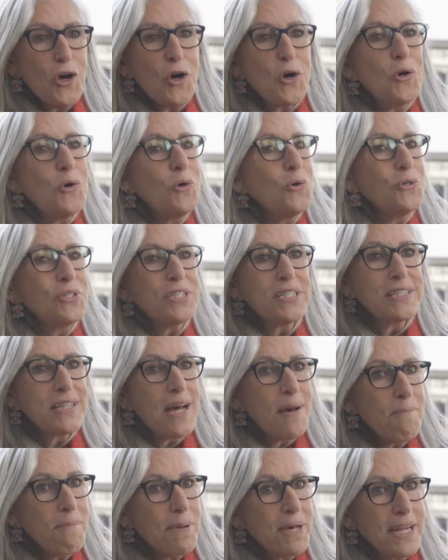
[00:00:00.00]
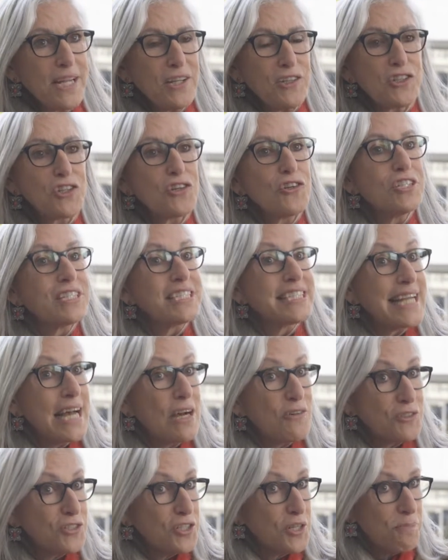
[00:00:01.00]
who somebody turns
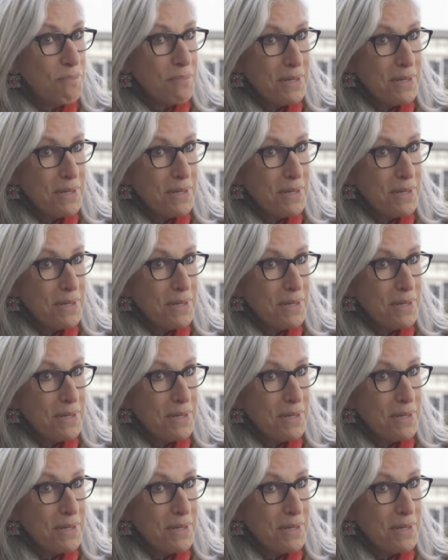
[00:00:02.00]
out to